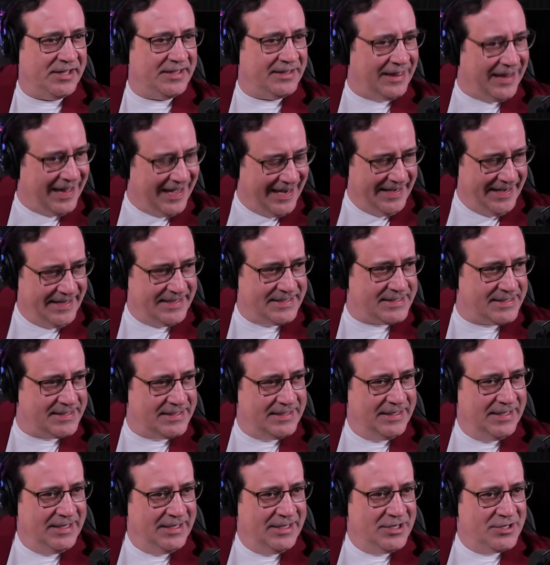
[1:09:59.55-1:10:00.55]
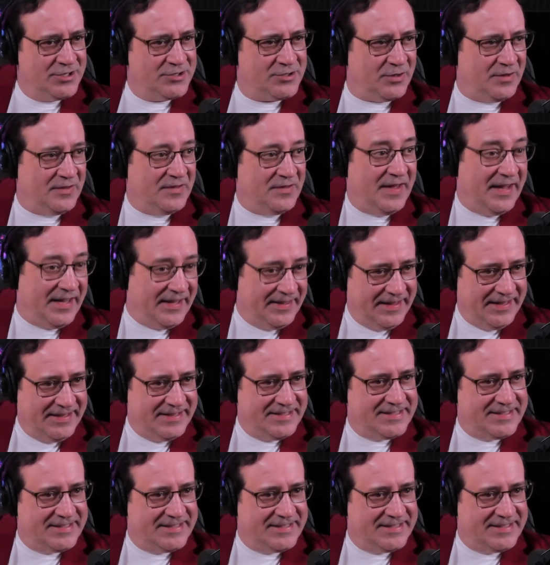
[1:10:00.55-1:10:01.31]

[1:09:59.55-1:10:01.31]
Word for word: and mm-hmm. likes right. so that they can then